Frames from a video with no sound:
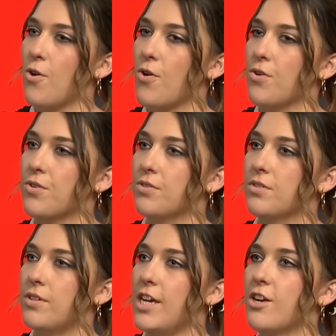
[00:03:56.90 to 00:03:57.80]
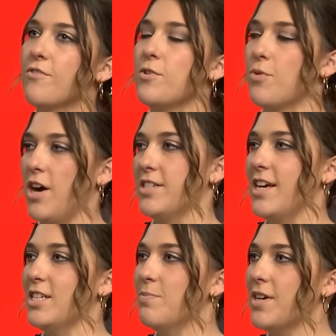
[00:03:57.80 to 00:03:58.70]
whole interview
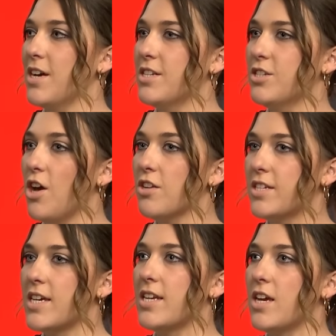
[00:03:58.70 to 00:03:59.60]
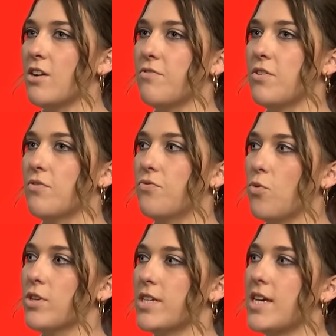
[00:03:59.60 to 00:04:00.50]
process because y'all did interview
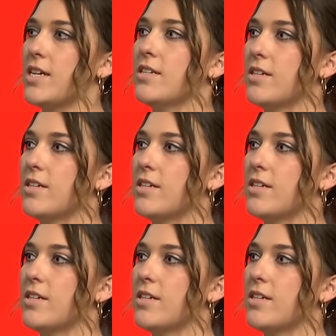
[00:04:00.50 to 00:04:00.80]
14